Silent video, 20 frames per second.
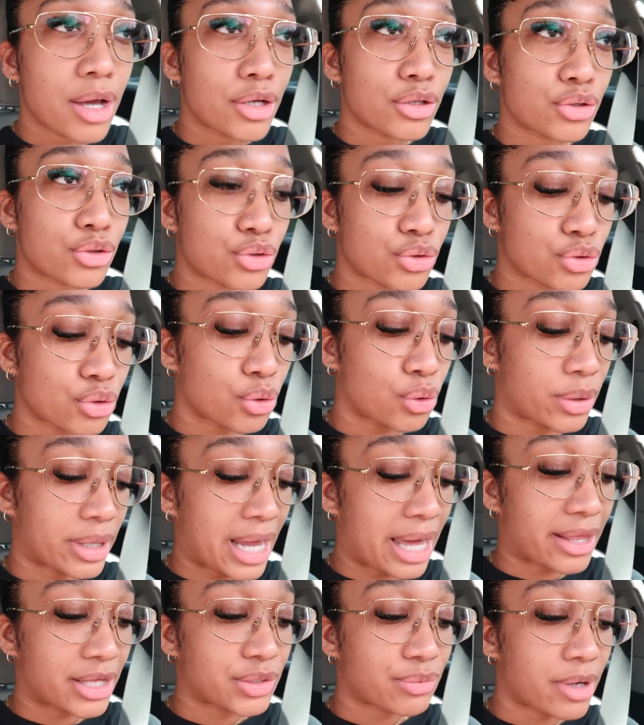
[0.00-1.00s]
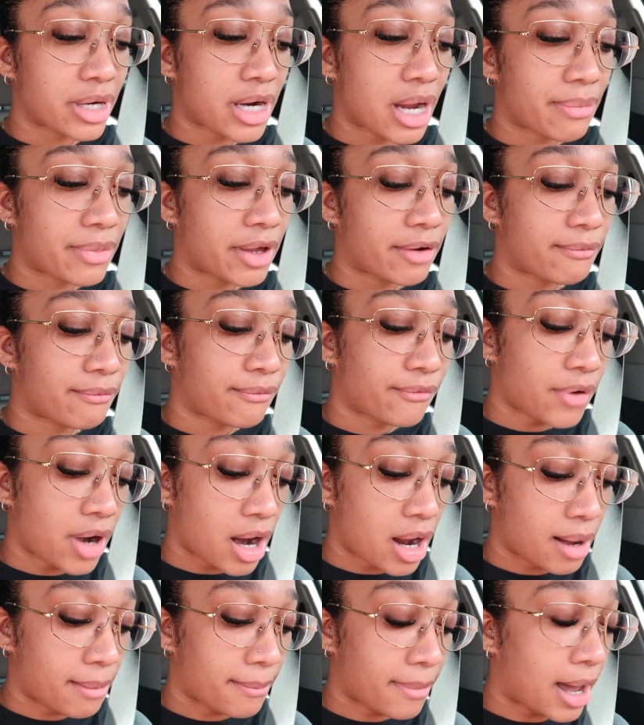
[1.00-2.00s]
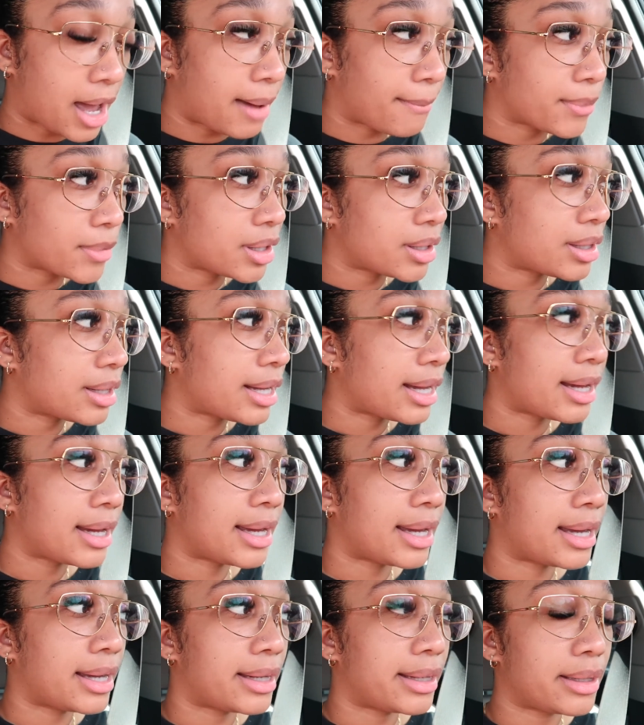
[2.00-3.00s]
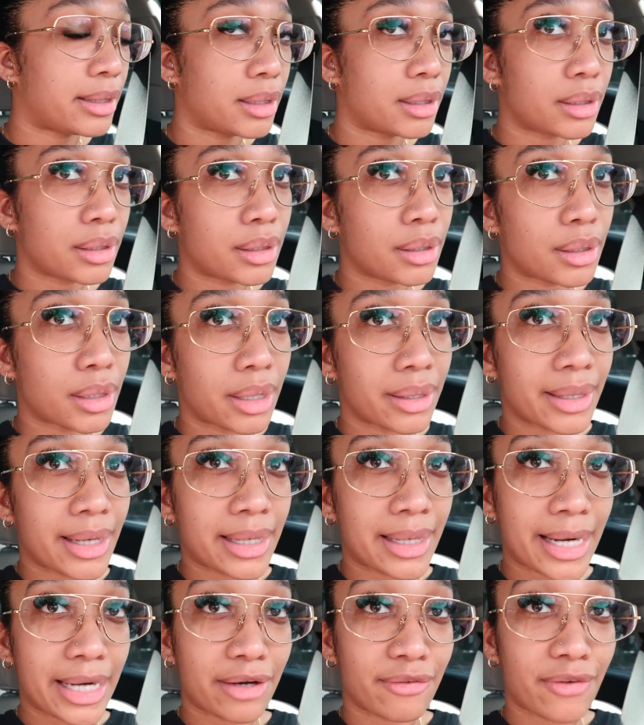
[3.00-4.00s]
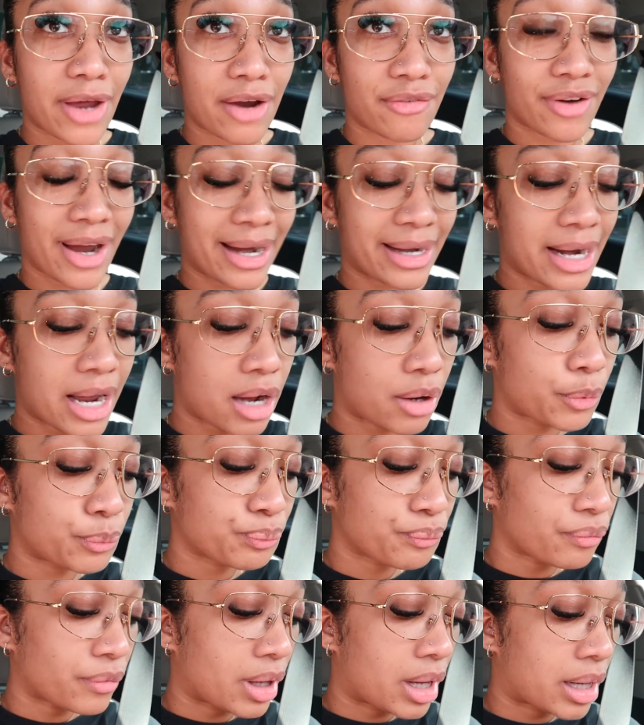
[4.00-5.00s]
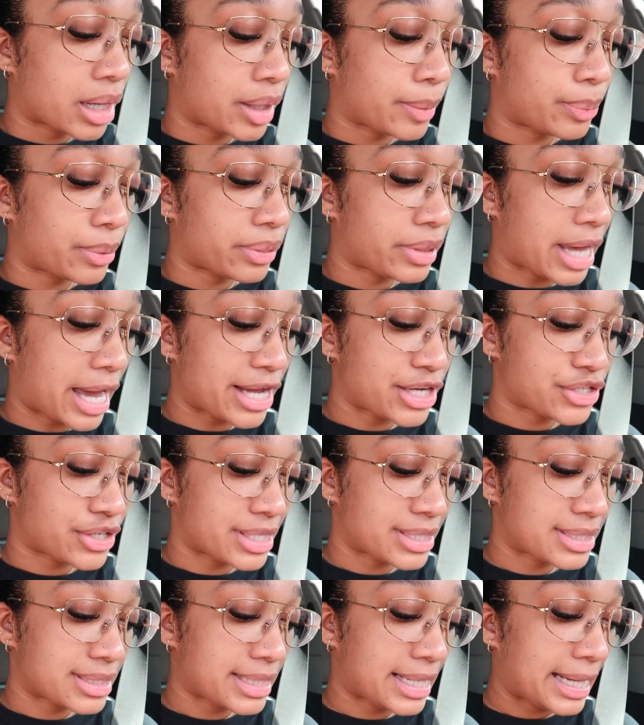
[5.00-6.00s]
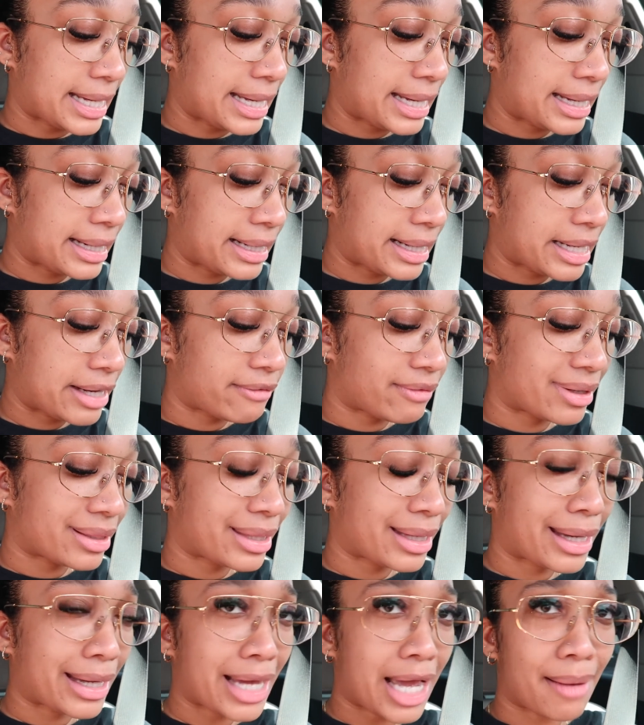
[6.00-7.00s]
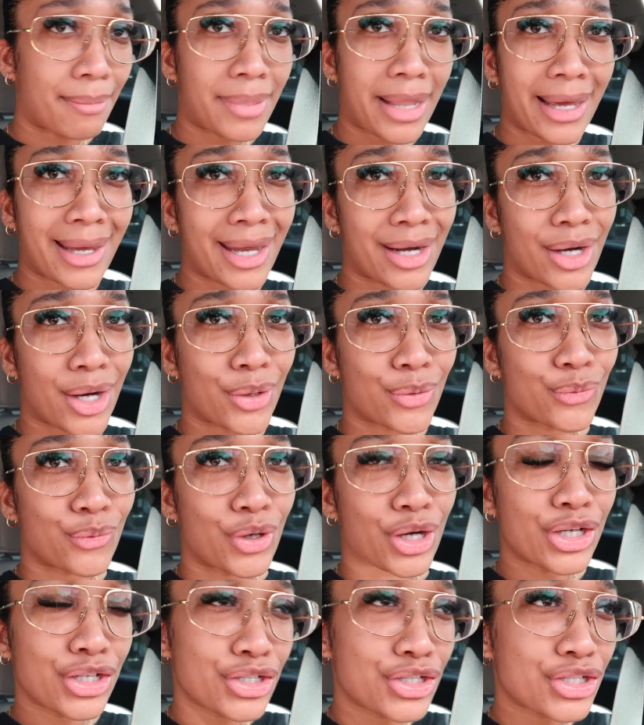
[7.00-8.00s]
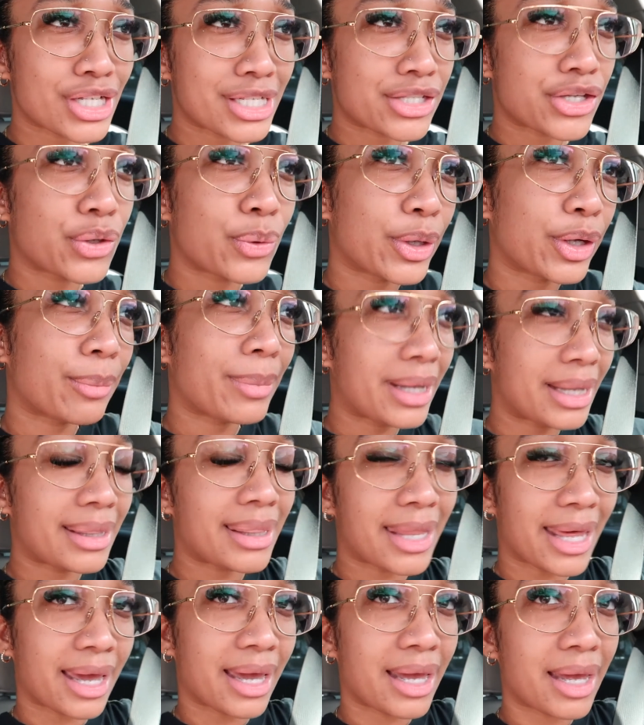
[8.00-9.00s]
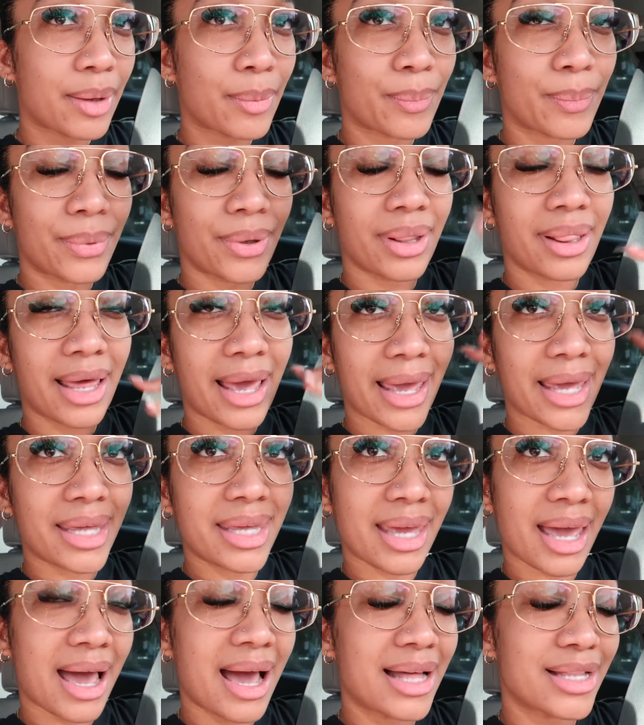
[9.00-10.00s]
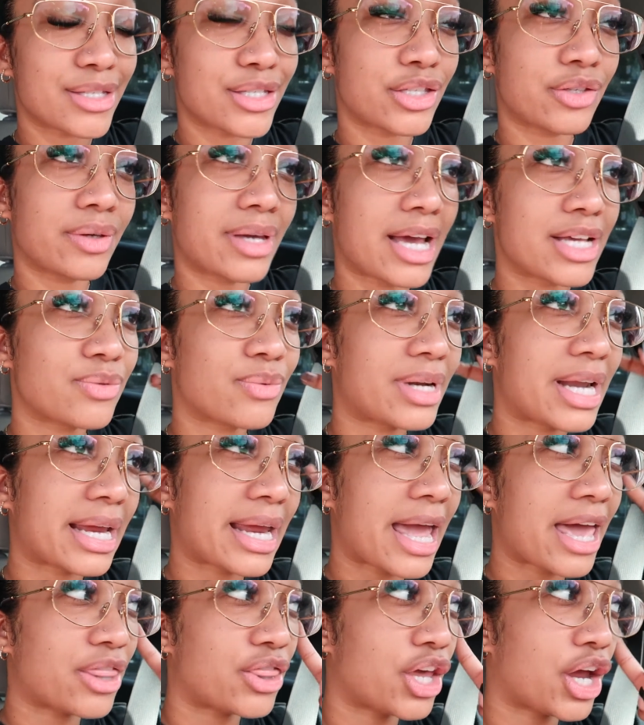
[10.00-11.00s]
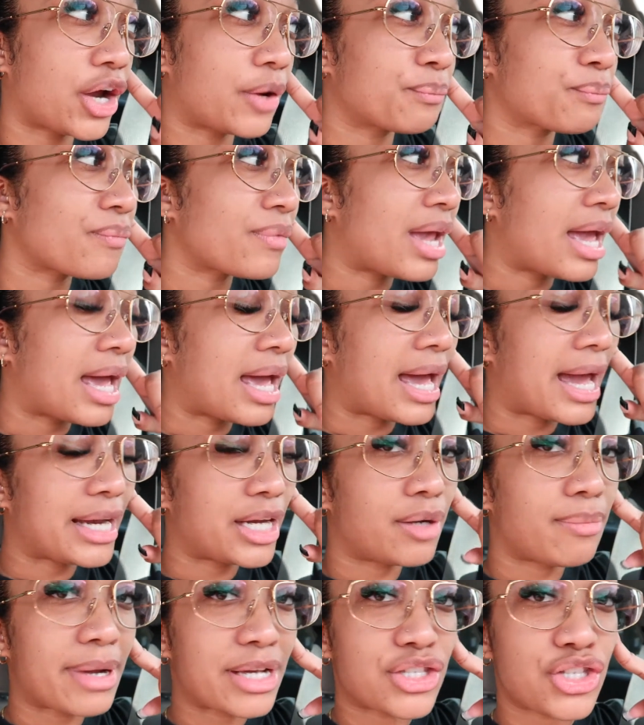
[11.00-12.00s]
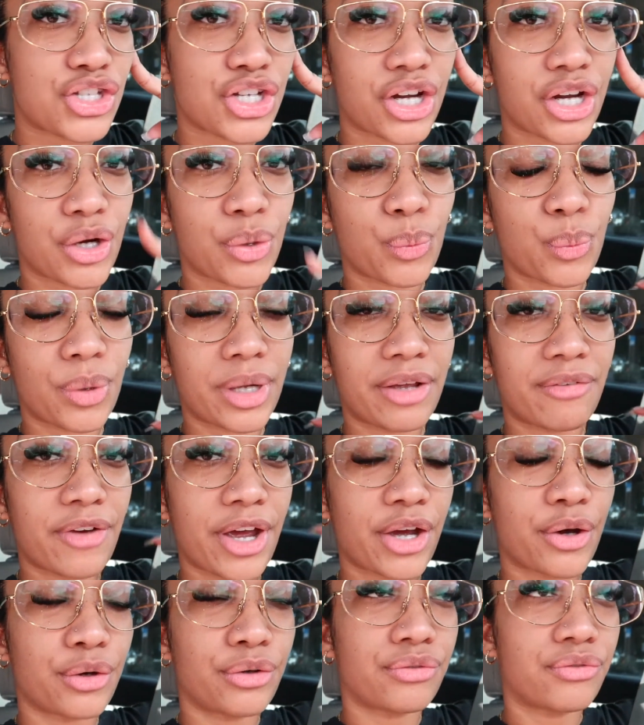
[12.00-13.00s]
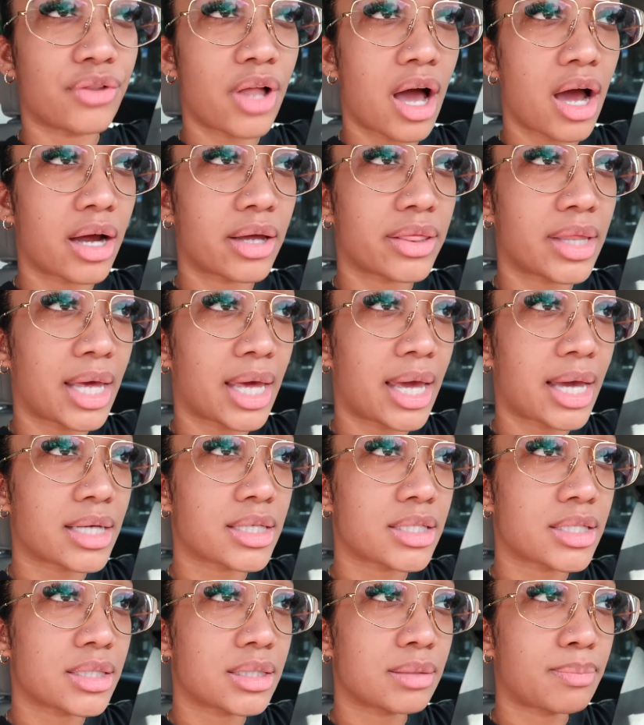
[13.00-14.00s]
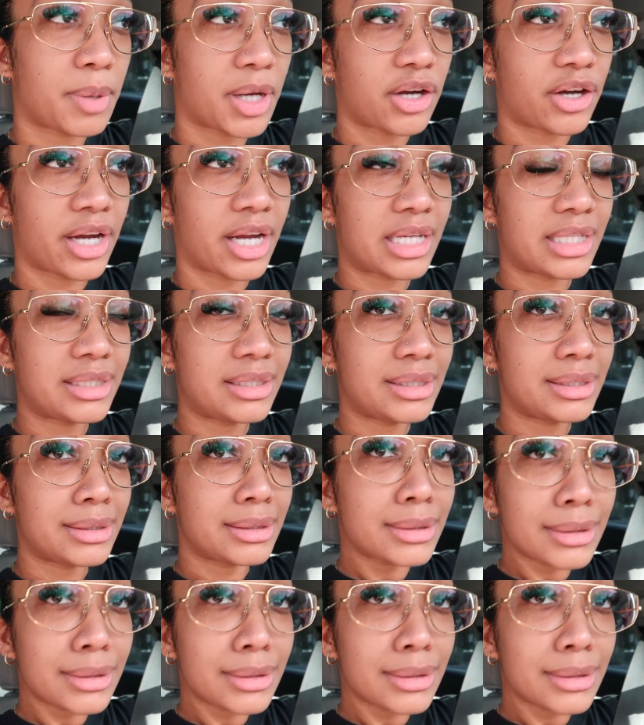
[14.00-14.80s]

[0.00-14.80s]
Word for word: so yeah that's where I got them from I'm gonna head on 95 right now I put the address in and everything I'm like in a rush because I don't want to be late but like yeah I'll see you guys when I get there I did message her if I could vlog the experience